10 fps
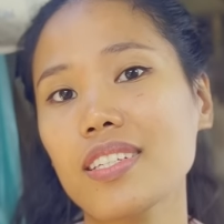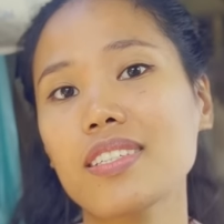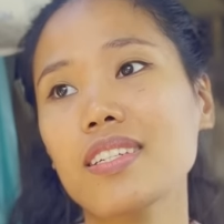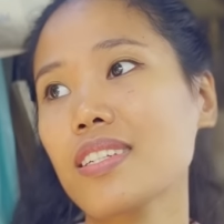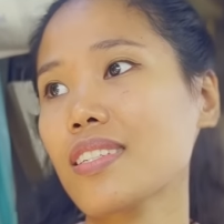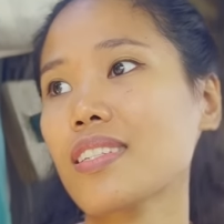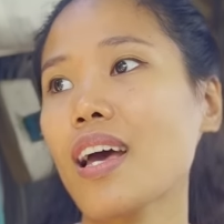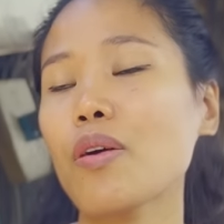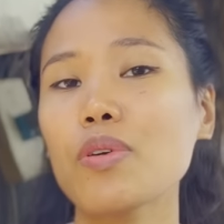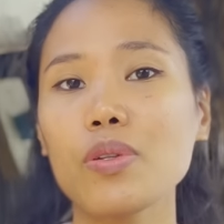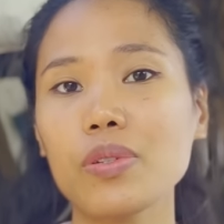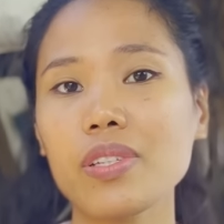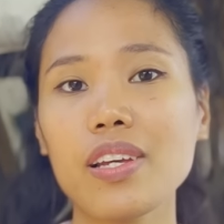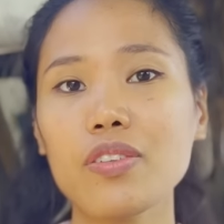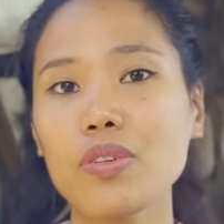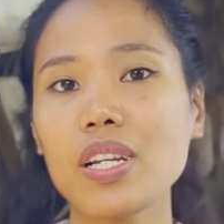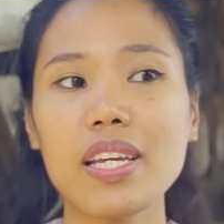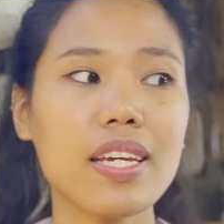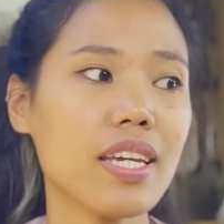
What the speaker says: This is how it looks like really